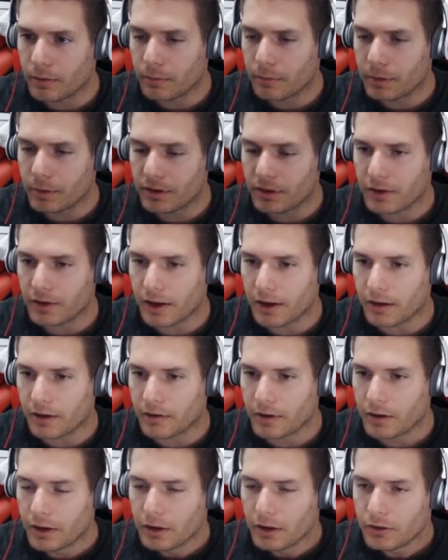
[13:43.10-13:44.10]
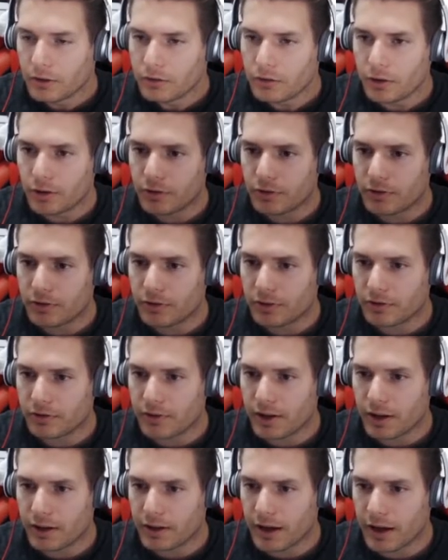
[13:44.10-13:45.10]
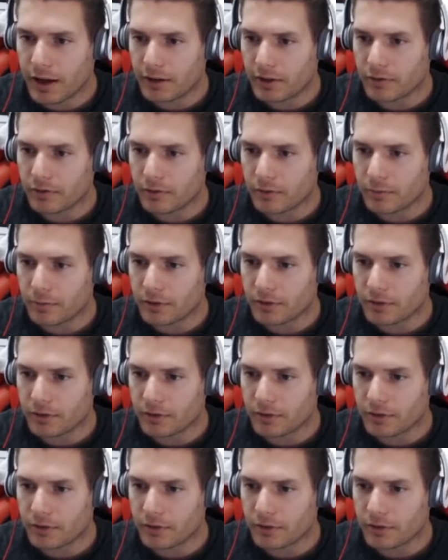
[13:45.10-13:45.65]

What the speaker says: Beatdown. So you notice this deck has,